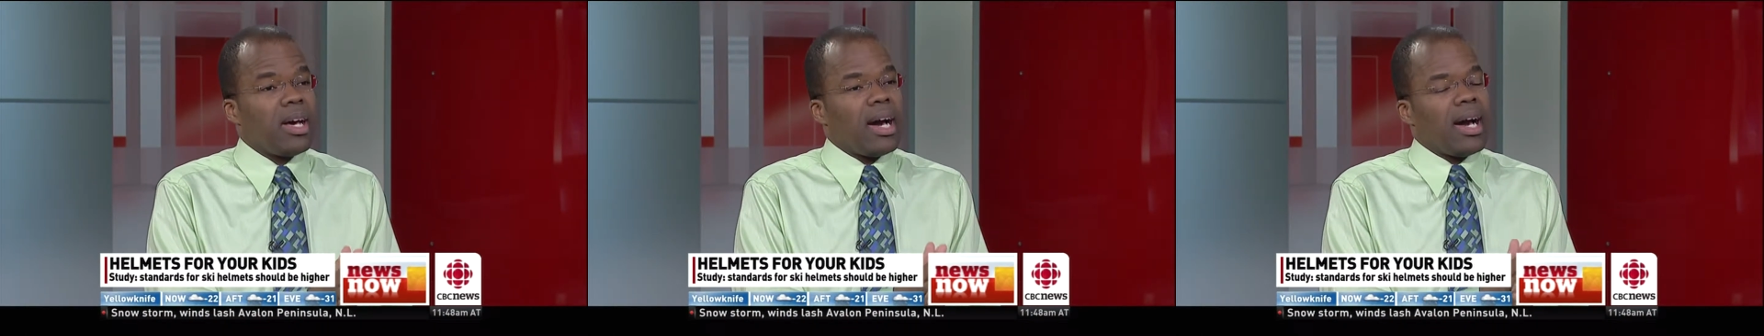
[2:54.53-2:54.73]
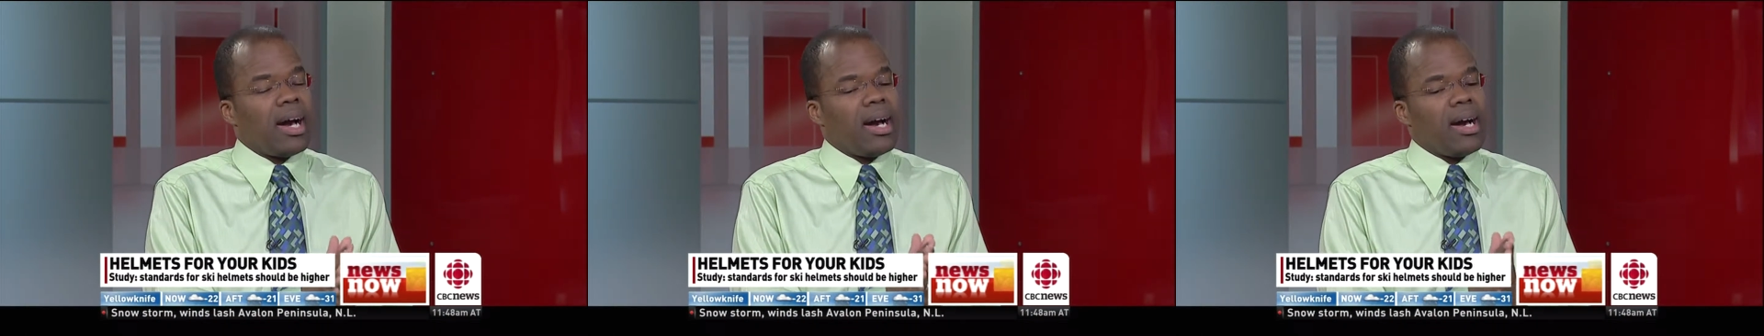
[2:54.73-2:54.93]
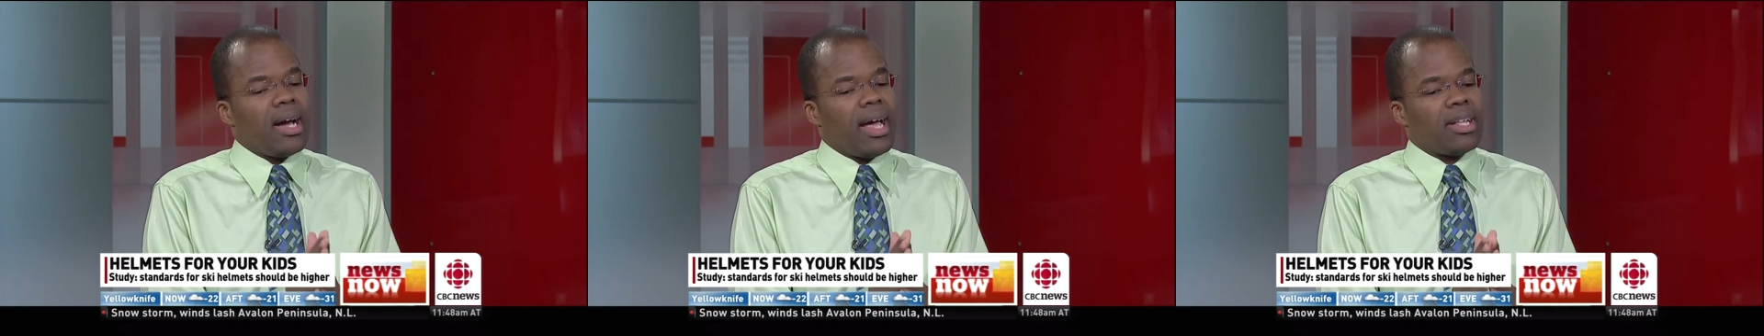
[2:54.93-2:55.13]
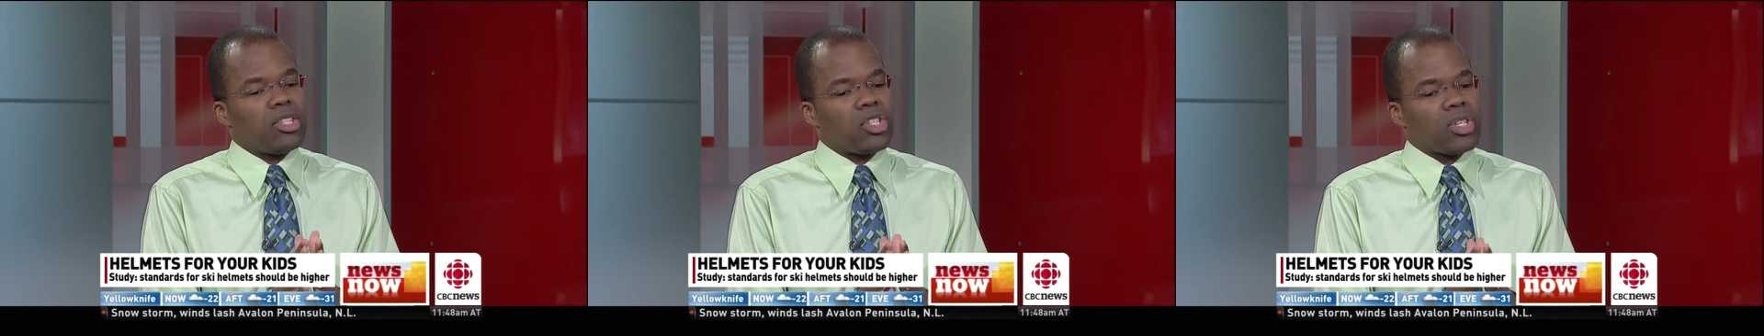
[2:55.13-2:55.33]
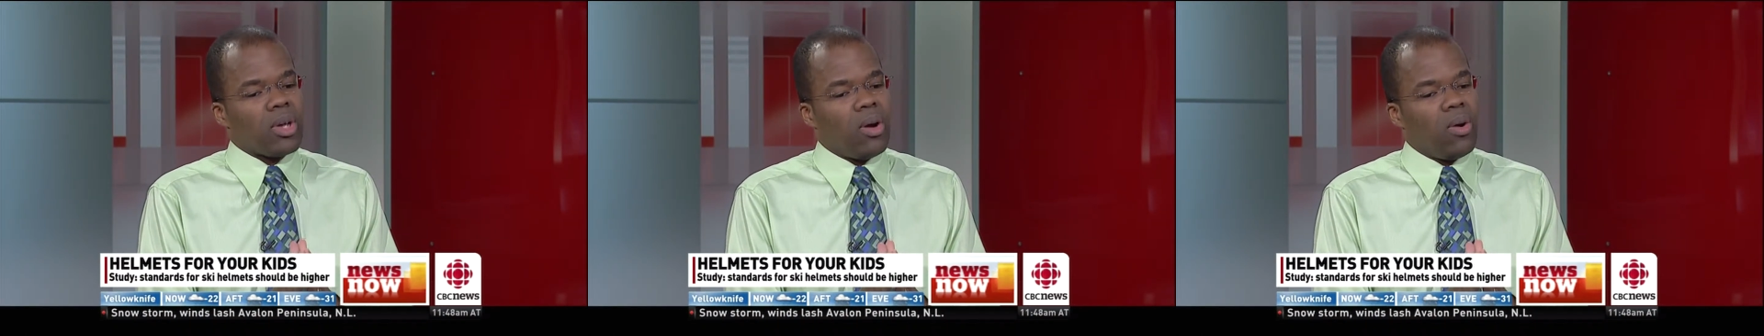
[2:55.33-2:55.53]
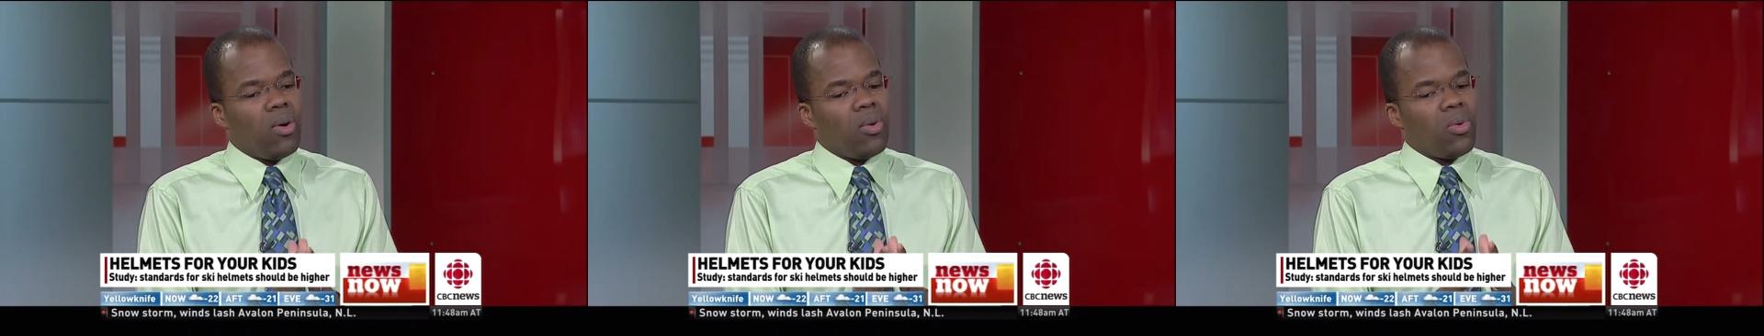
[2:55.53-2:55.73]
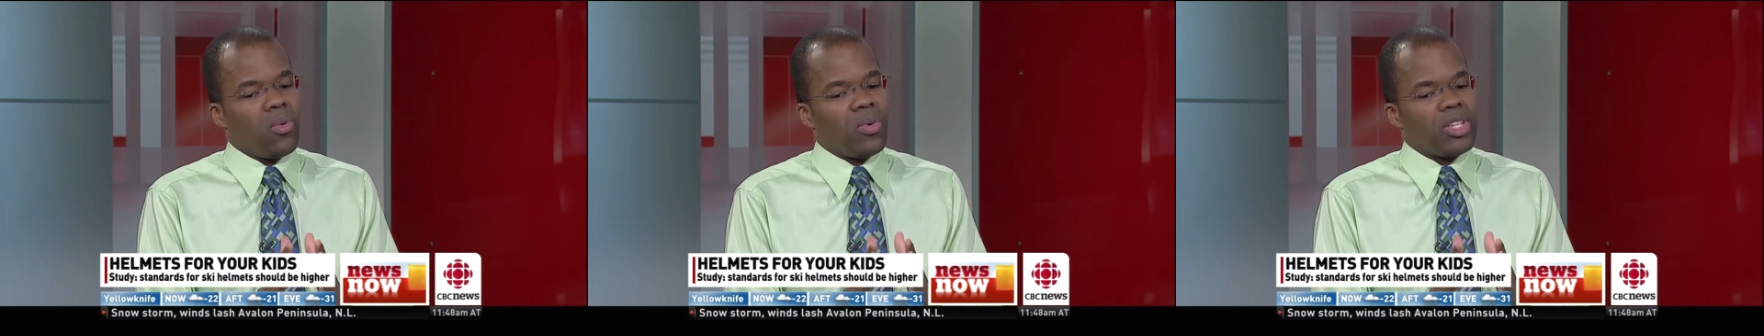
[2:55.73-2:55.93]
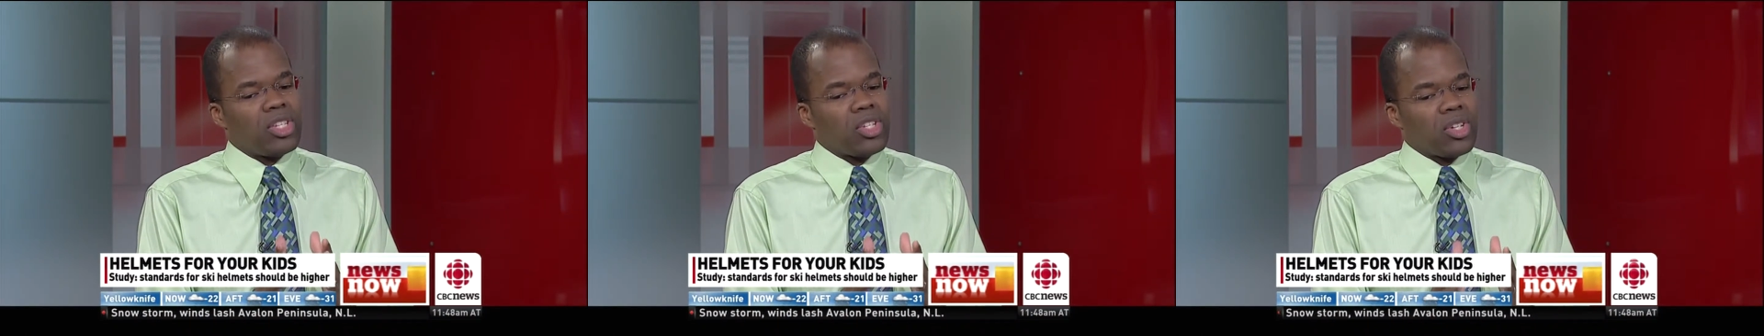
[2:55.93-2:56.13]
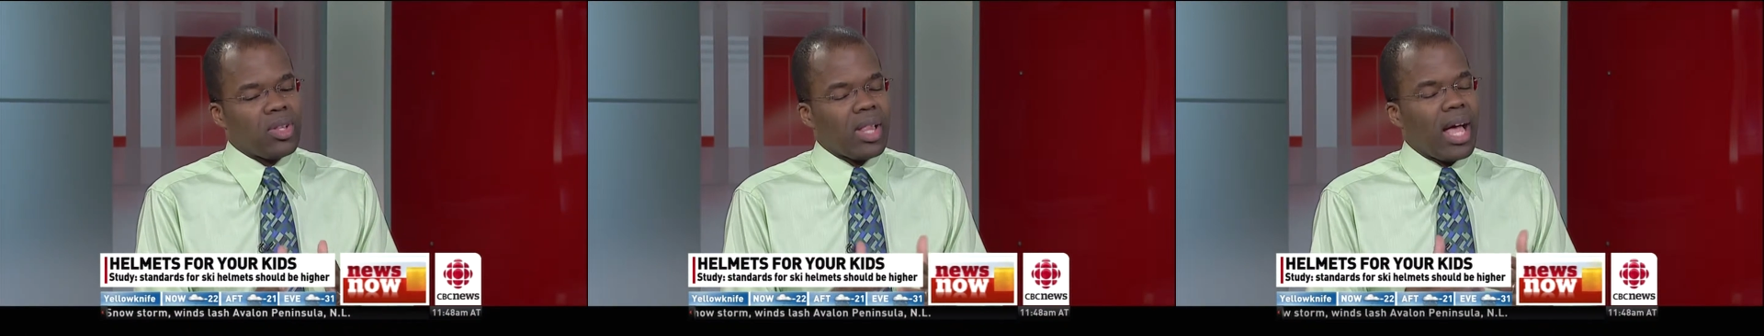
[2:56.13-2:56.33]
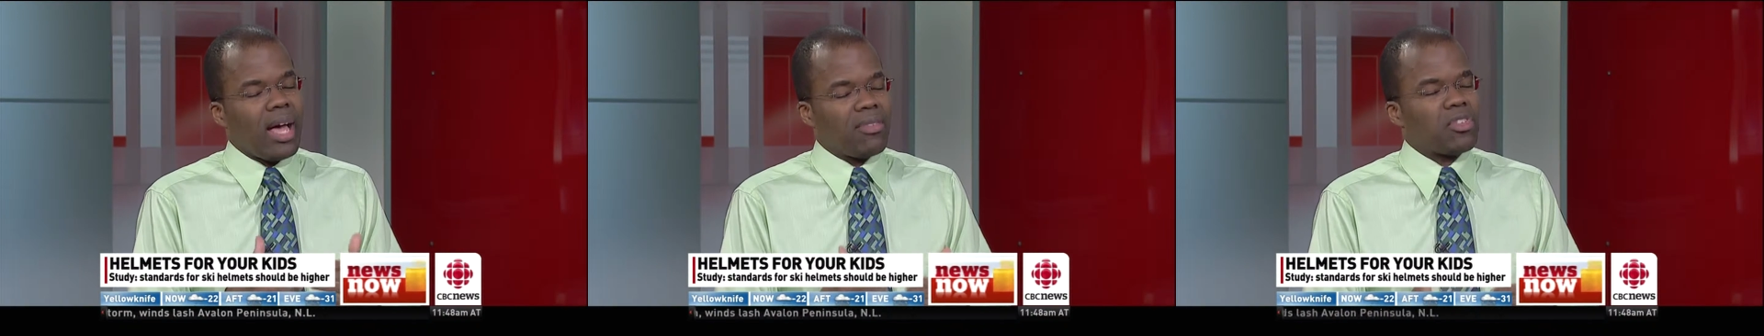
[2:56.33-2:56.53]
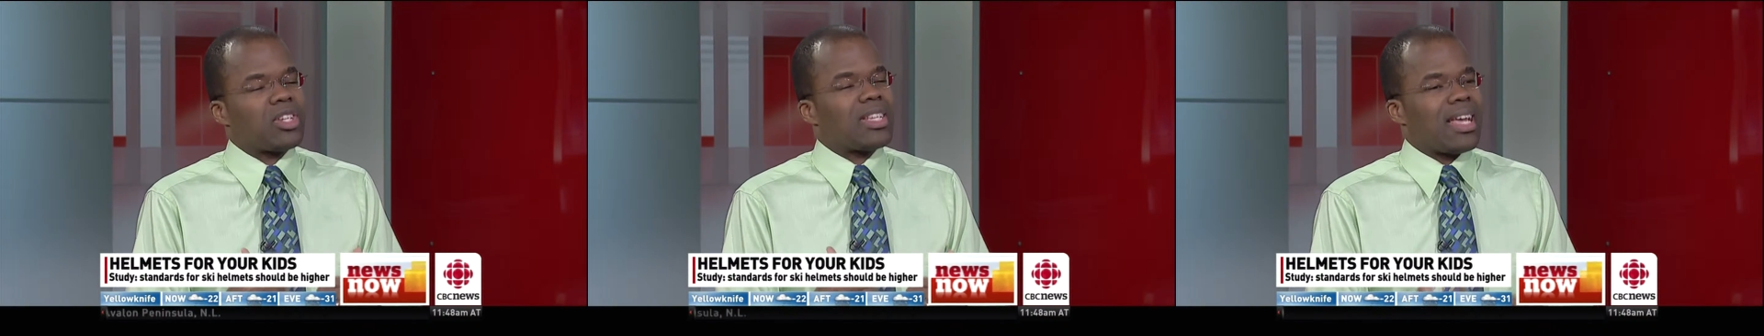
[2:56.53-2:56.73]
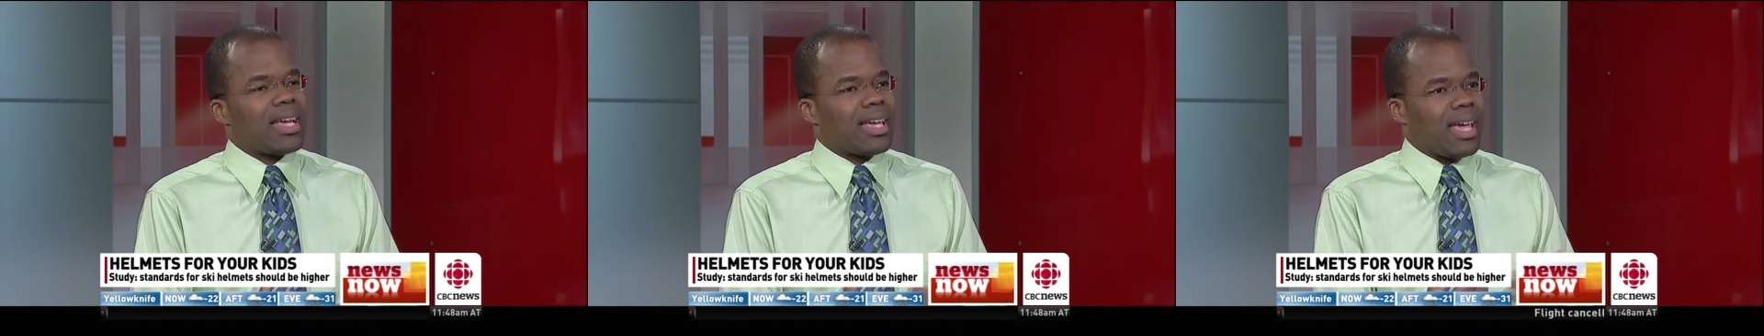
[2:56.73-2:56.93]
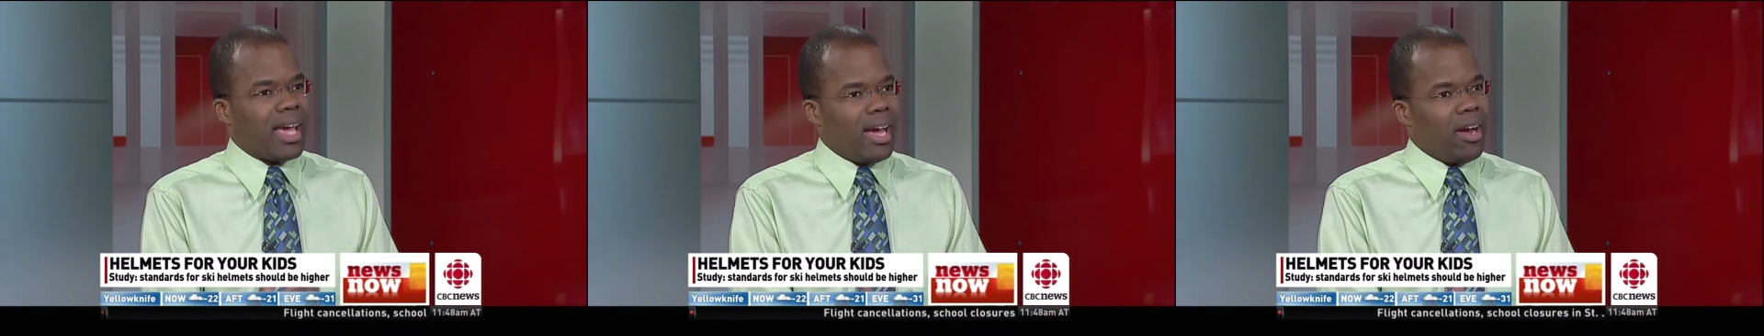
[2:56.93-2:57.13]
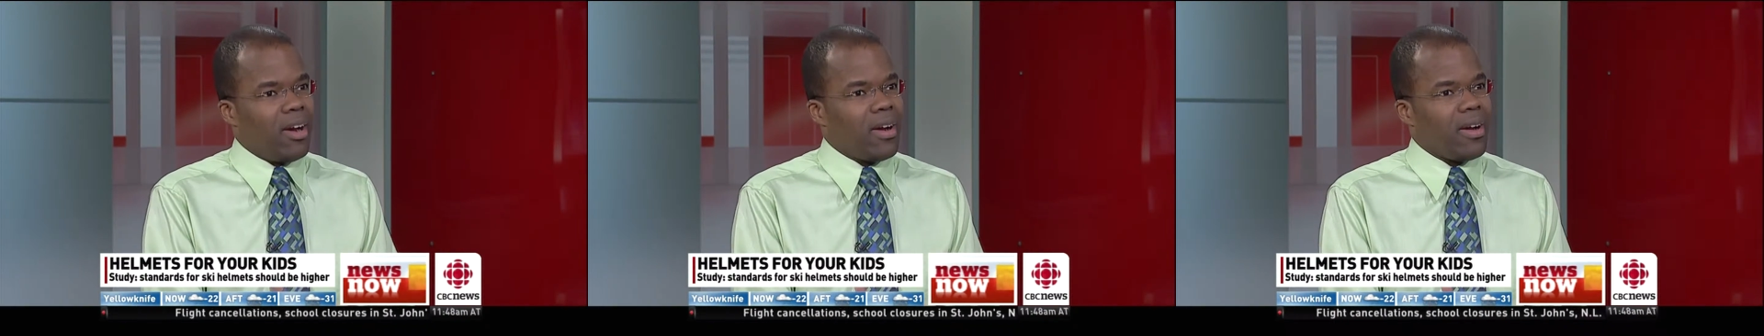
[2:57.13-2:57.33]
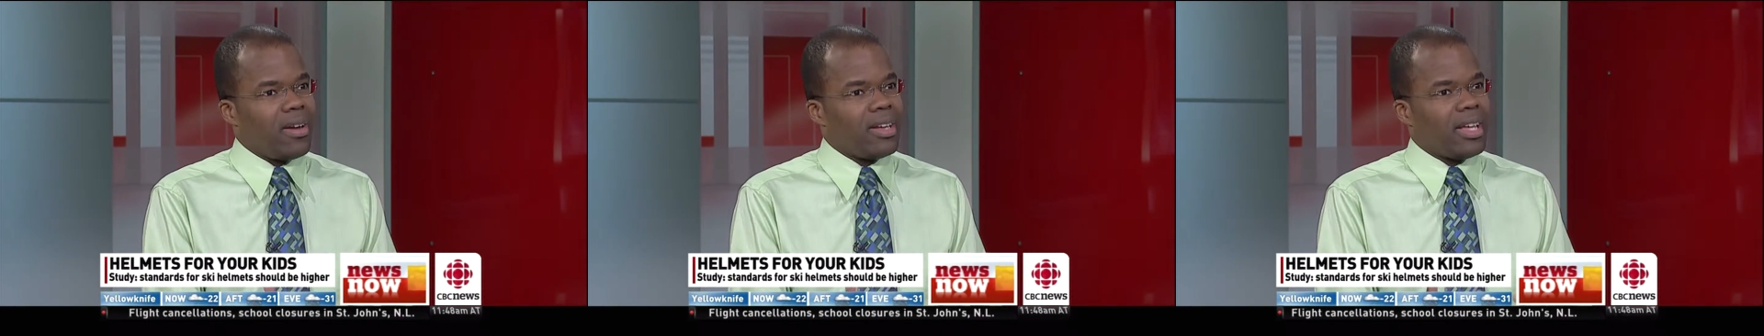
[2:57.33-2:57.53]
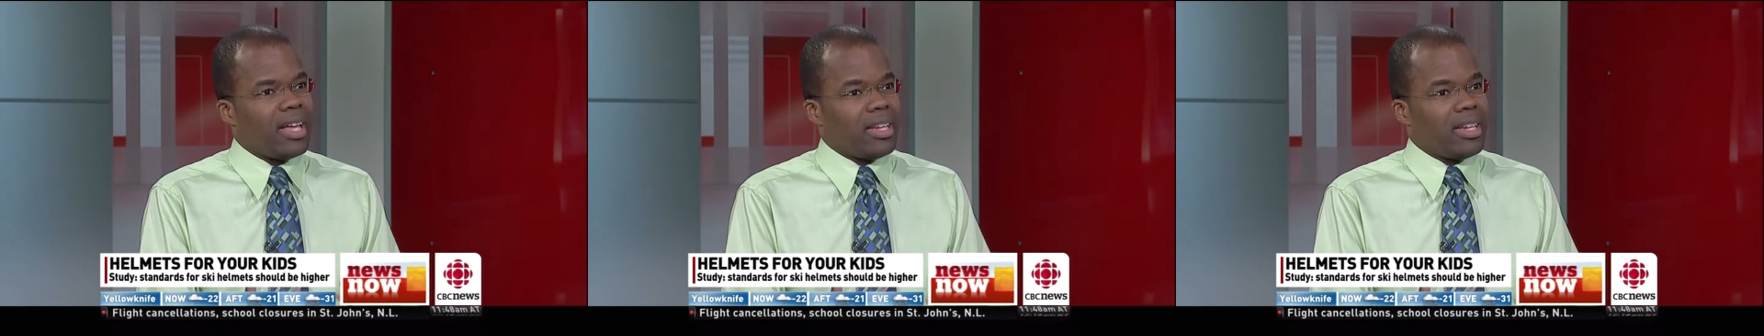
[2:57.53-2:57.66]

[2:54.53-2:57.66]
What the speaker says: And so we still have to take care